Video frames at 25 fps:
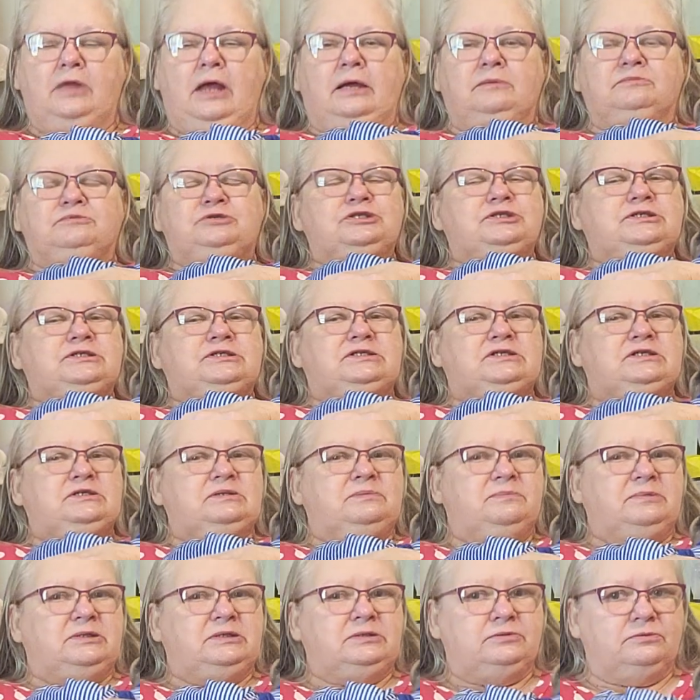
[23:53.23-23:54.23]
I'm just
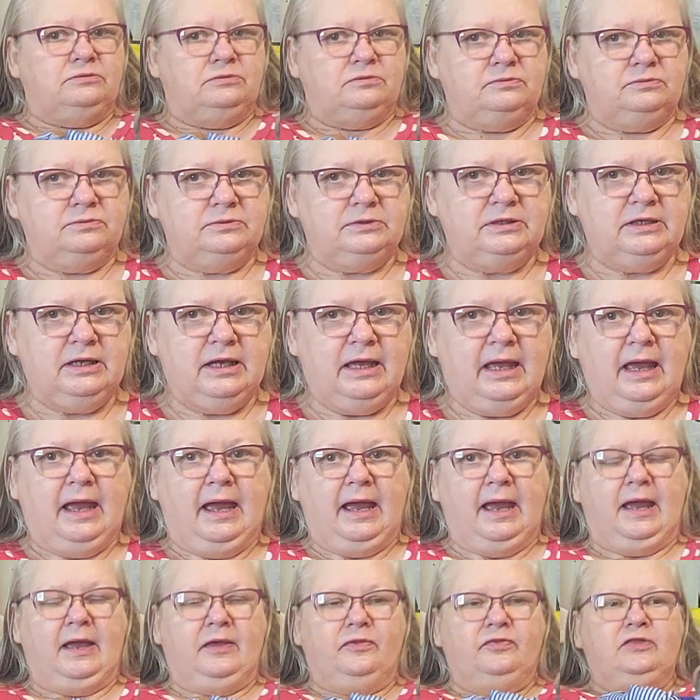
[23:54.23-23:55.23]
sentimental.
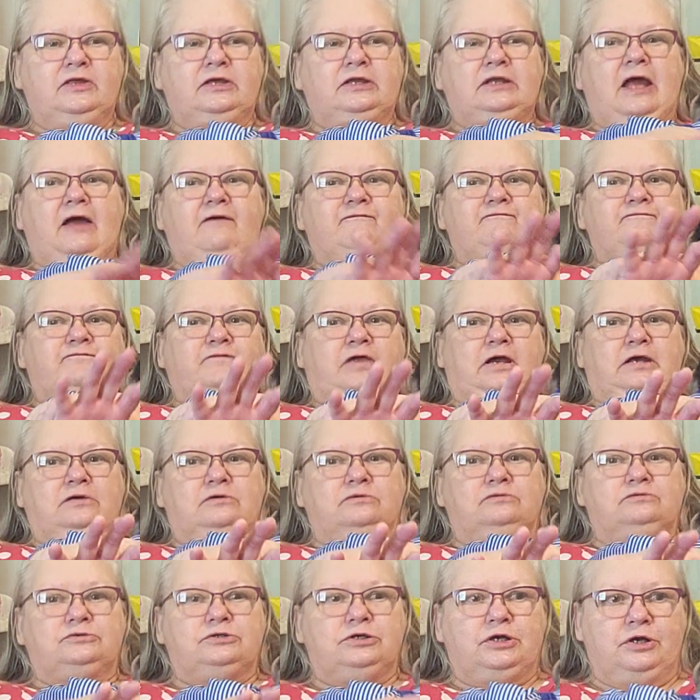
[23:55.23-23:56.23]
And then I
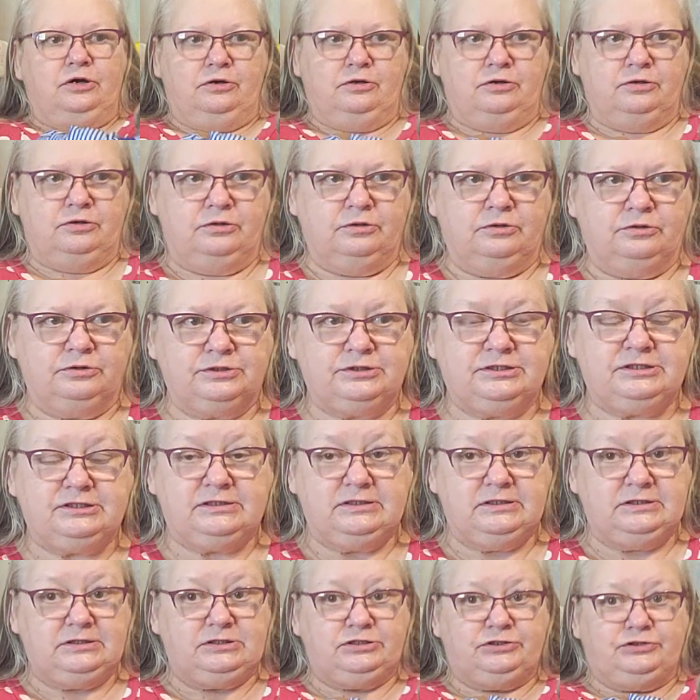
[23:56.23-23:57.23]
found her
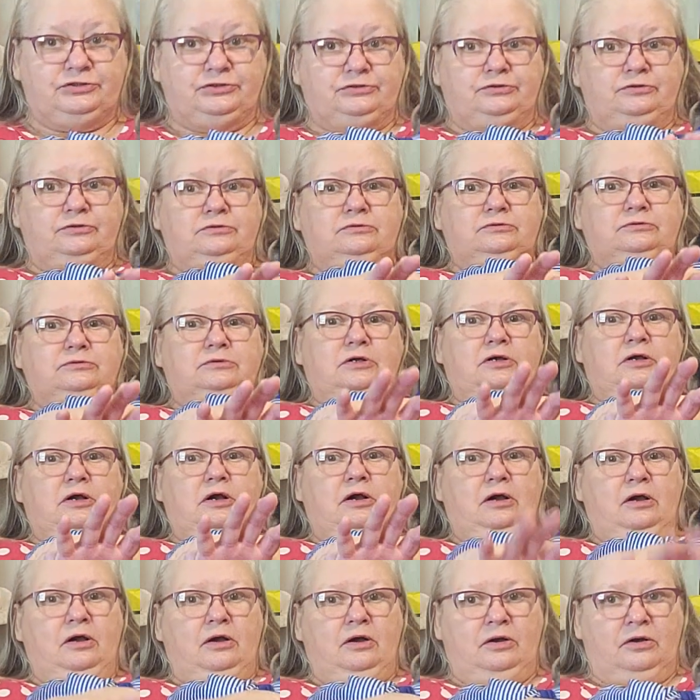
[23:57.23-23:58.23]
sister
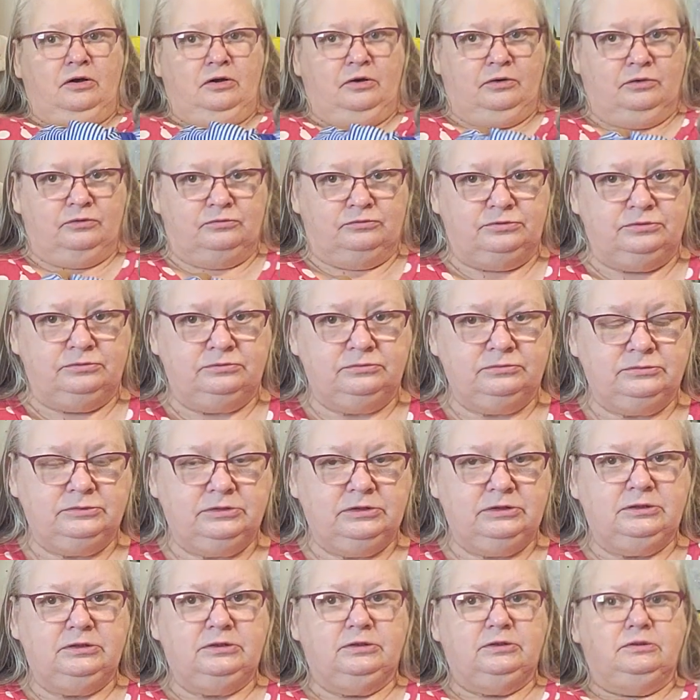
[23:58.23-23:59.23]
on
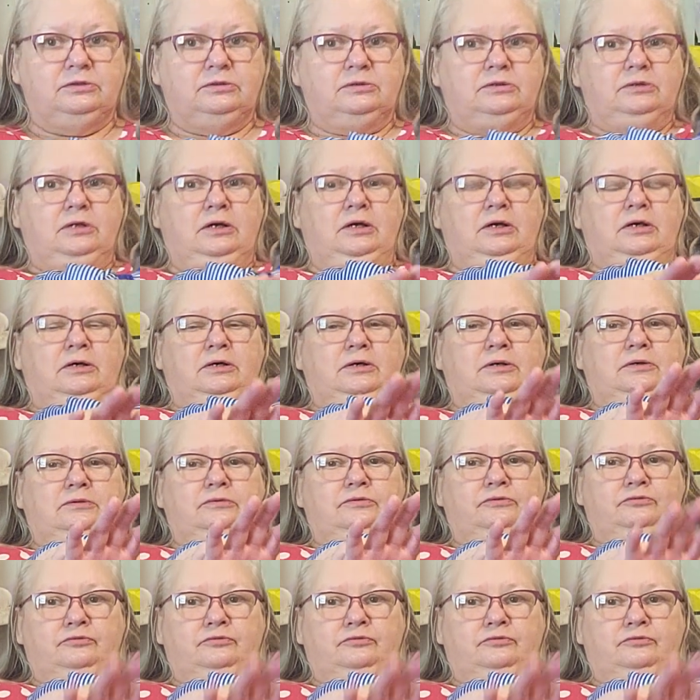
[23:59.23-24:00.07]
uh,